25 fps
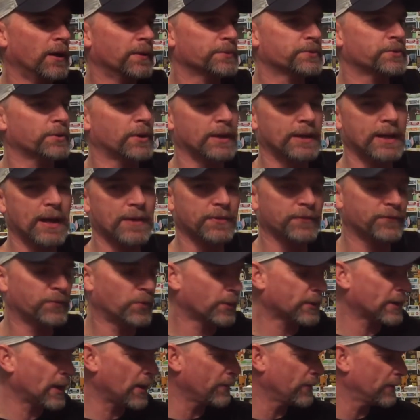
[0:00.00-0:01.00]
Um, so I got the
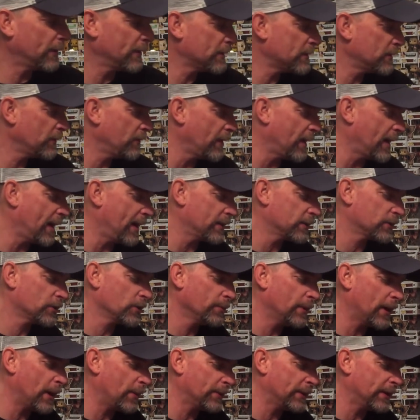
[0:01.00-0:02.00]
4K release of
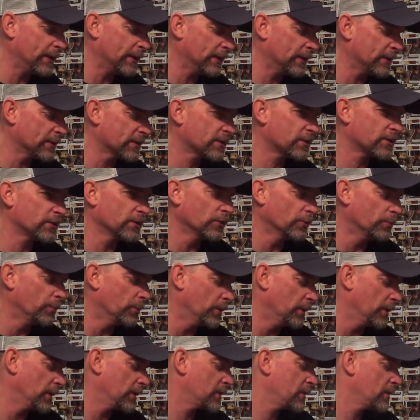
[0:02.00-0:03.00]
that. Too bad we didn't get a
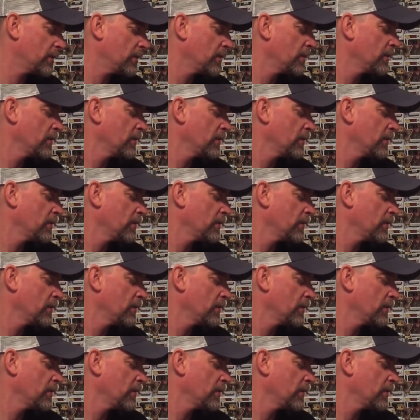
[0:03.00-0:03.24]
steelbook.